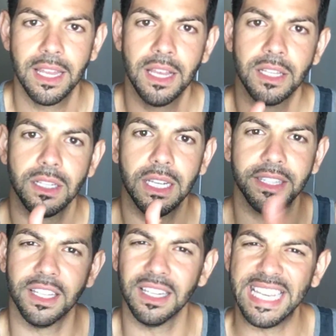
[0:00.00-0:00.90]
In the
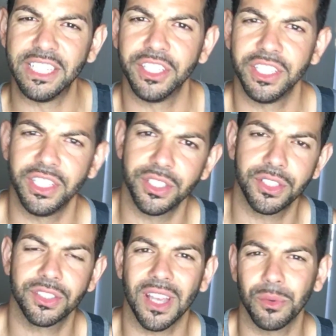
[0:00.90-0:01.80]
later years,
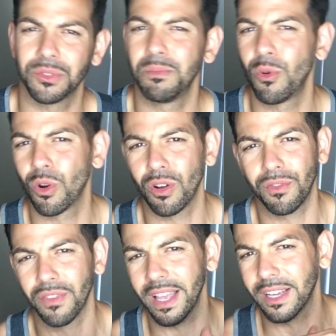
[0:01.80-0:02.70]
I was more of
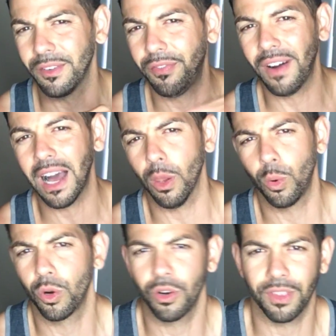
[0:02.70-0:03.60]
like a
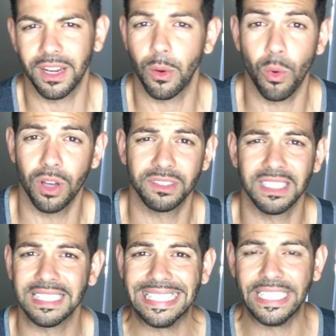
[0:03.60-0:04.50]
follower than I was a
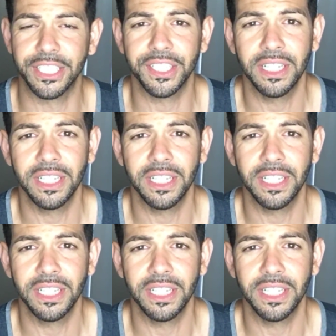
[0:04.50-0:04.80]
leader.